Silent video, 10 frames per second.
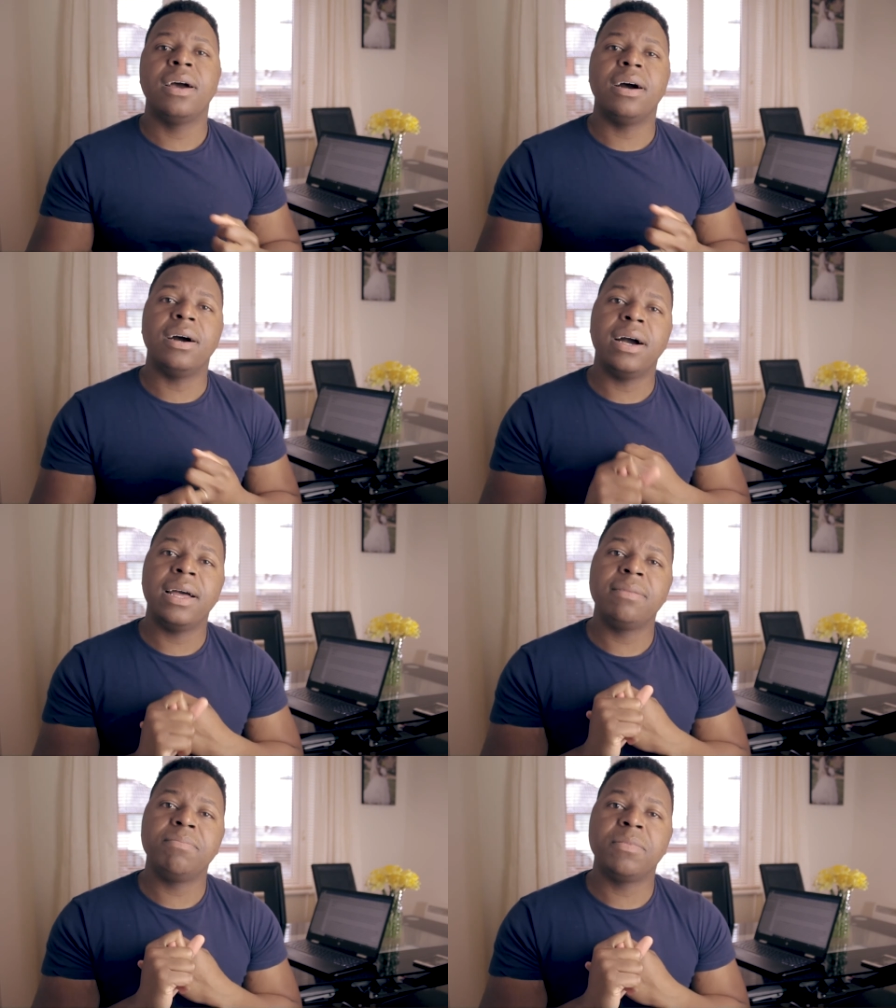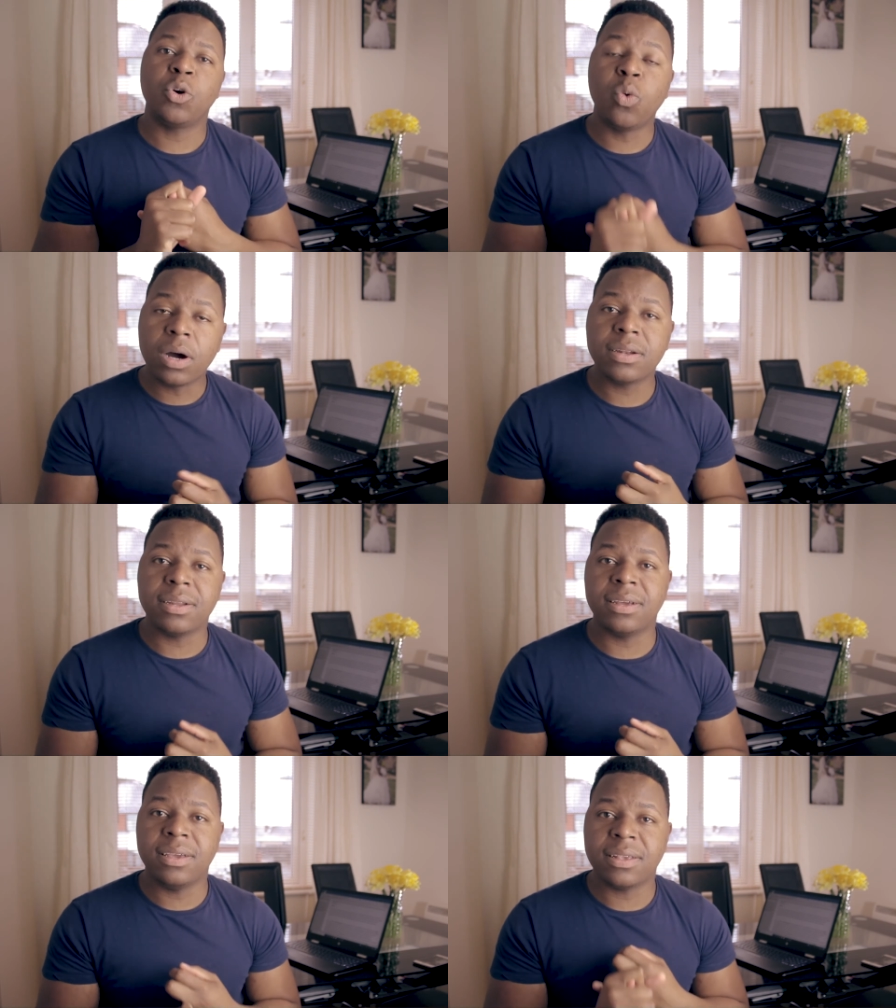the
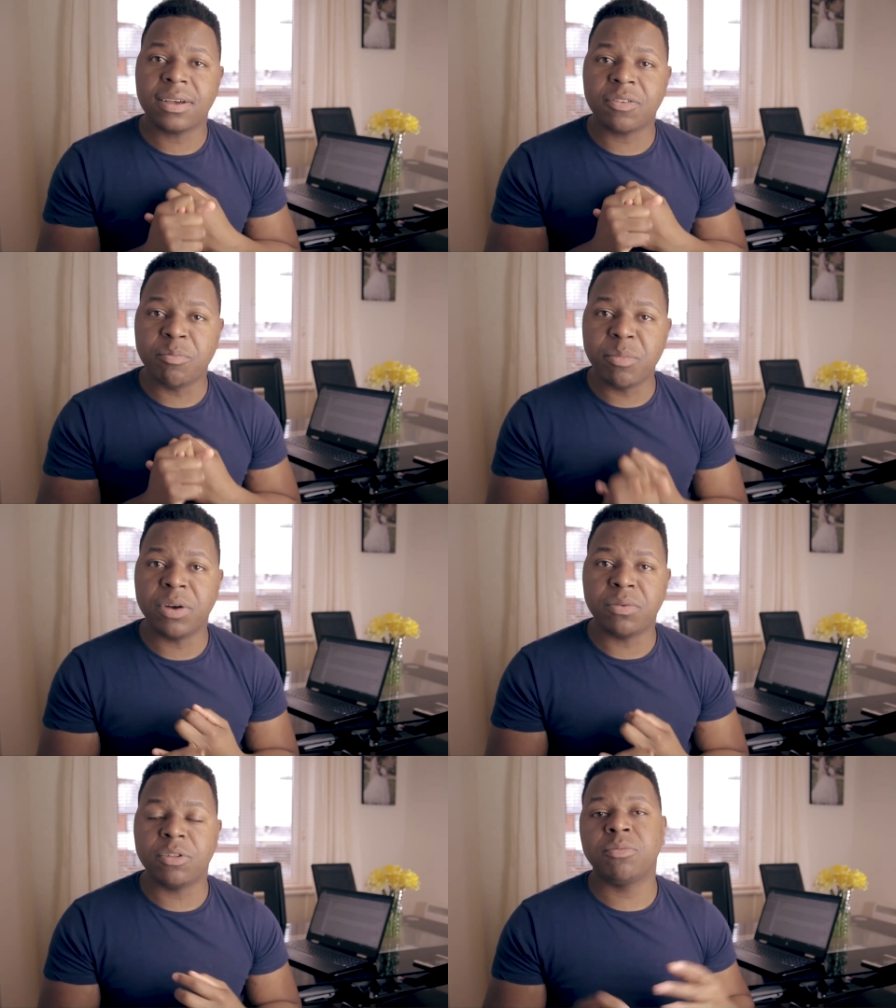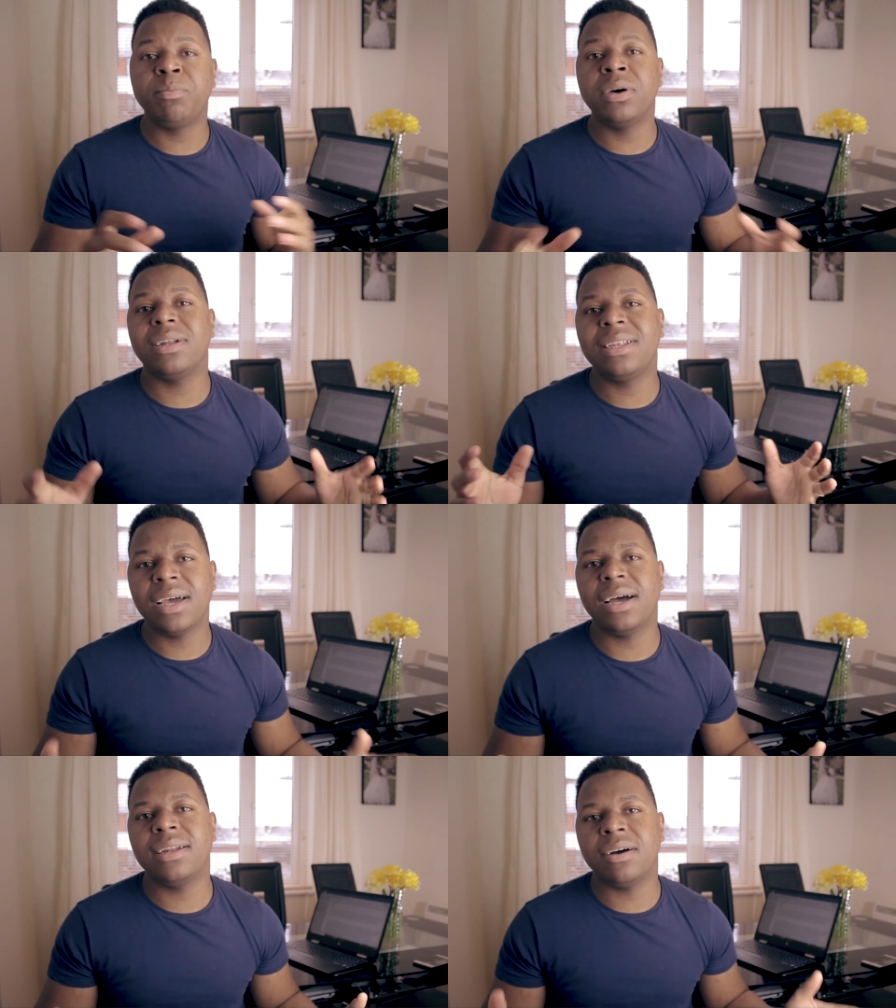quantities of minerals per
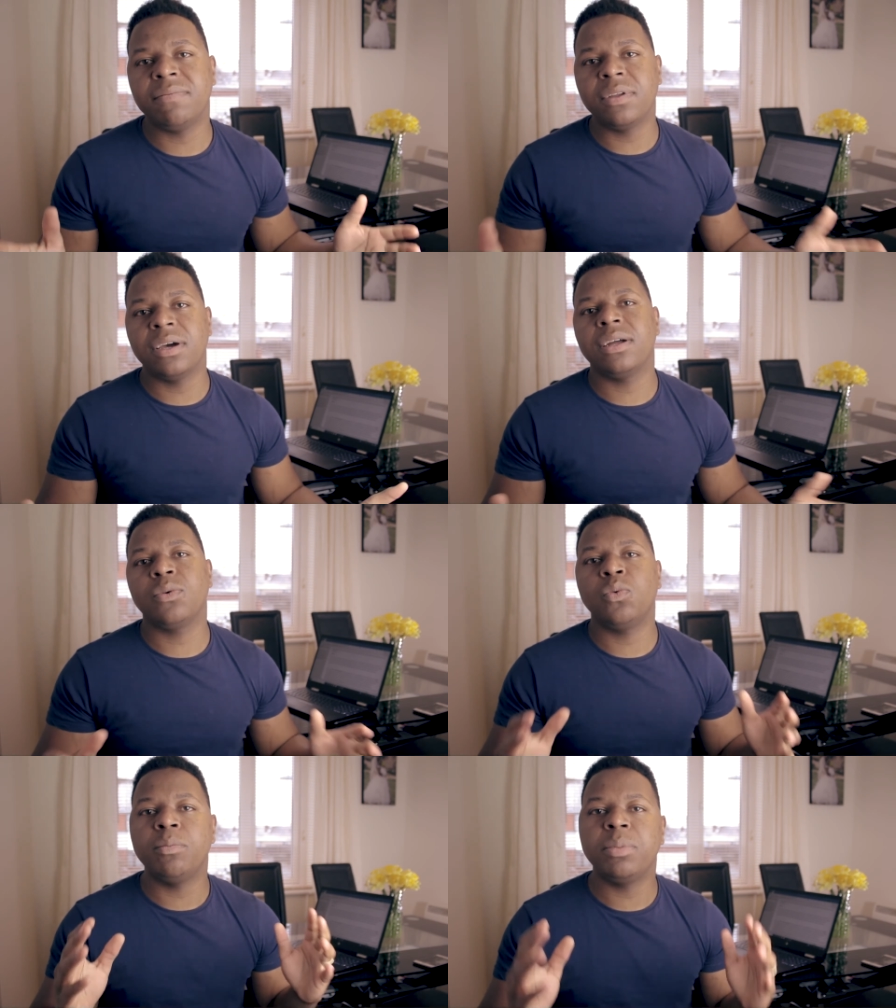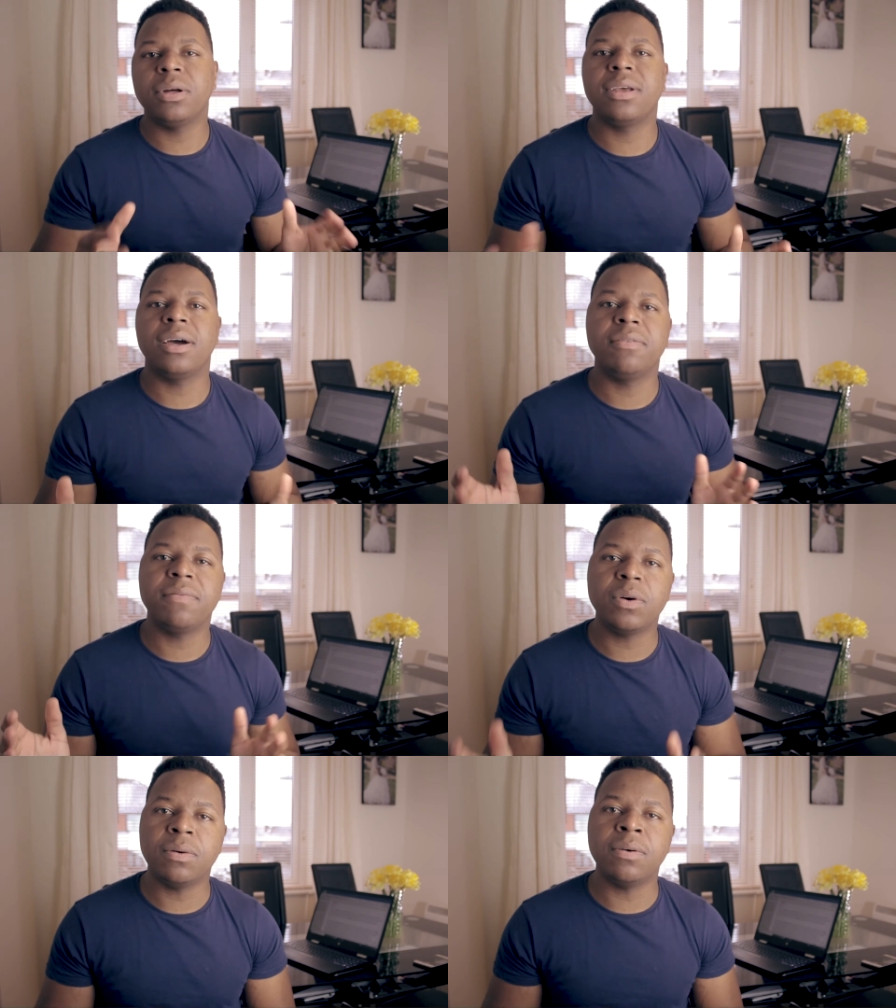ton of dirt or per ton
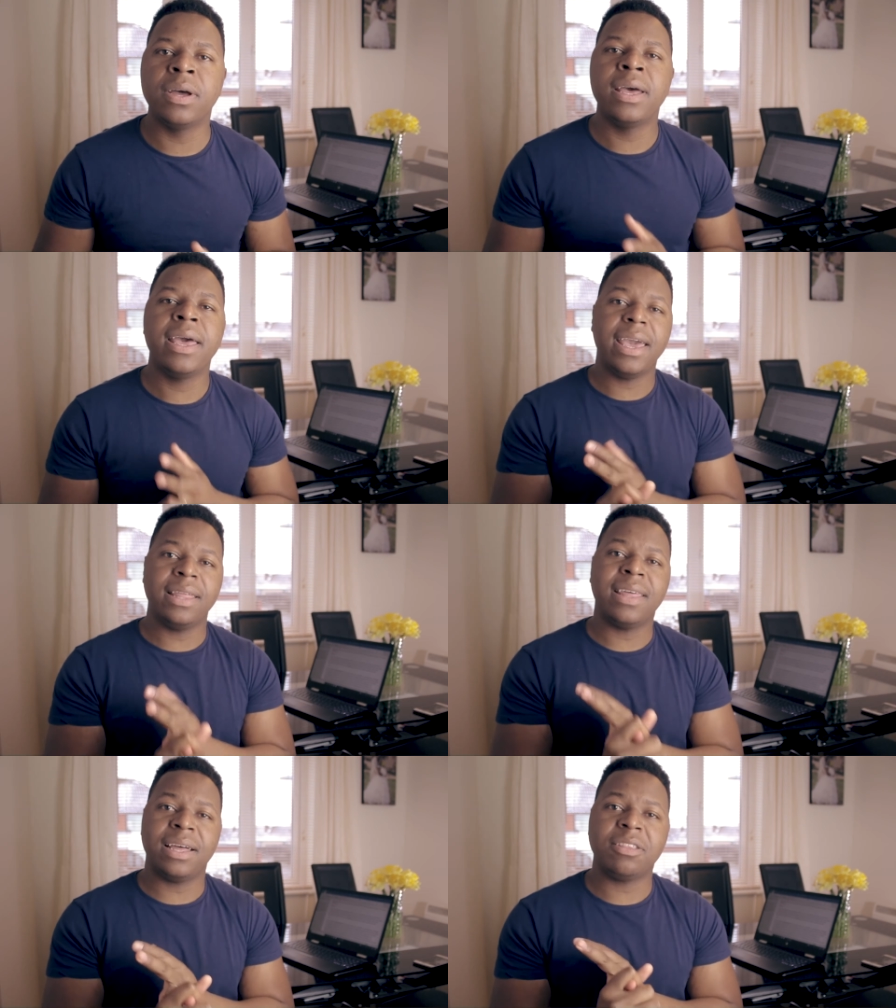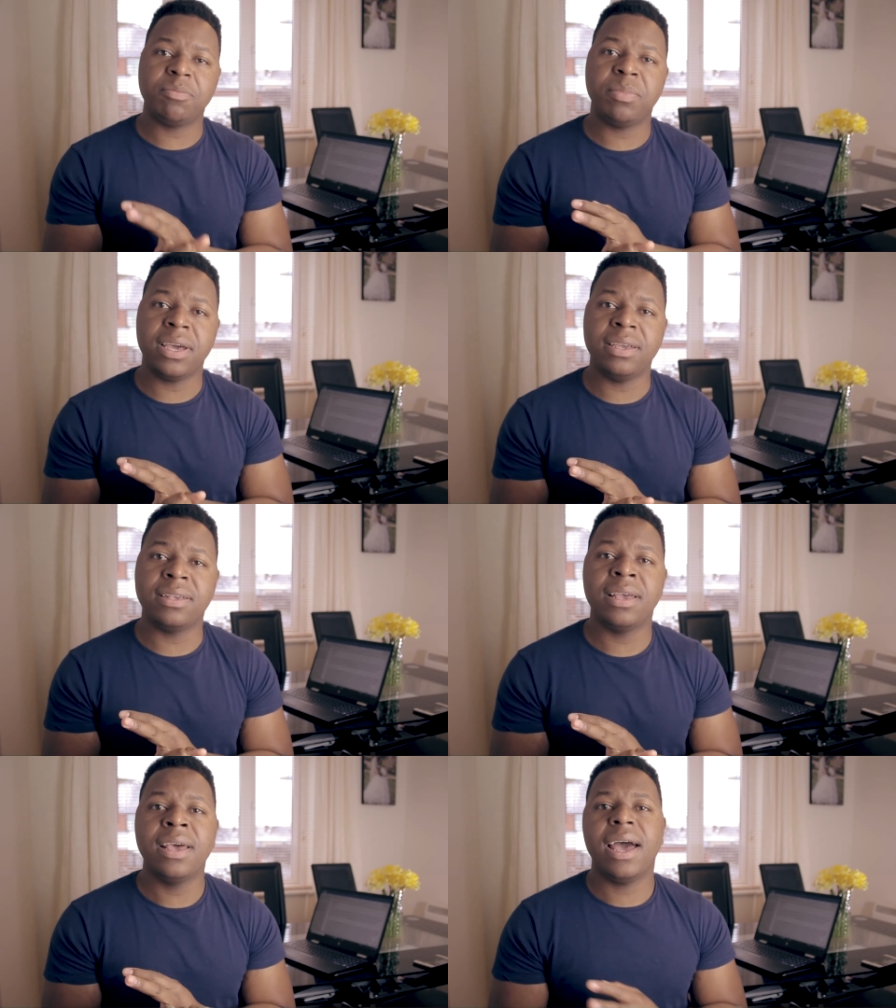of ore in that
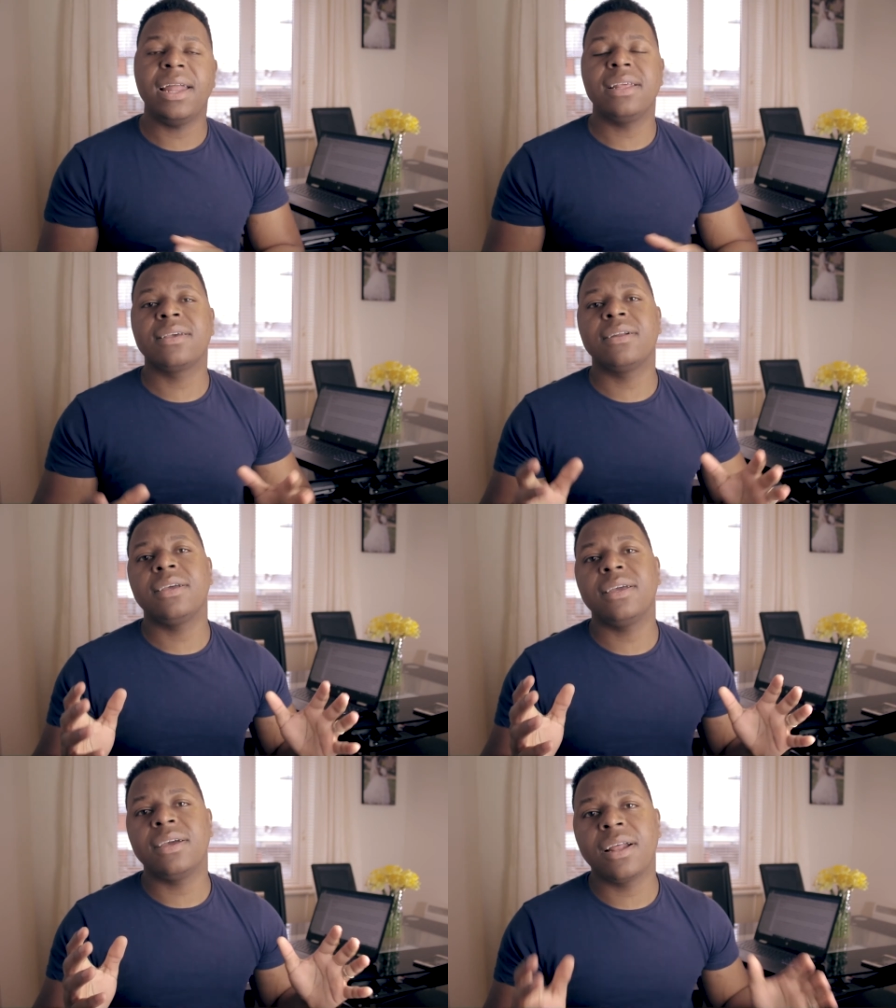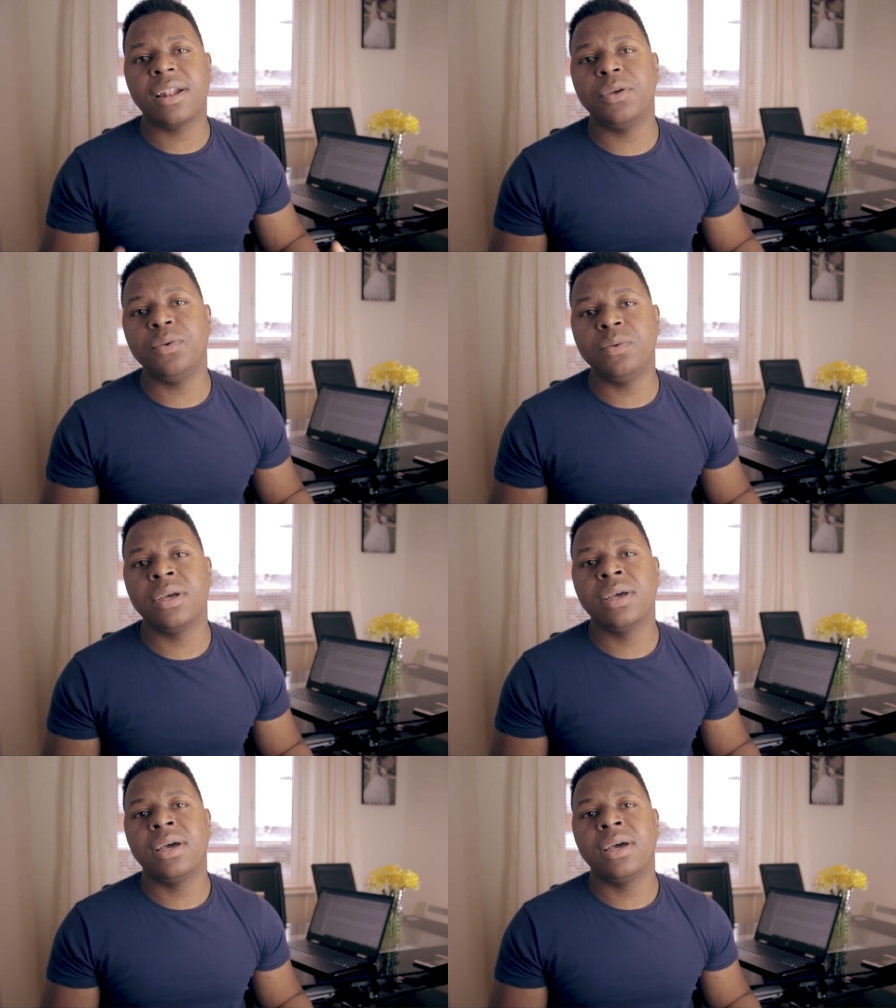space, and it's going to include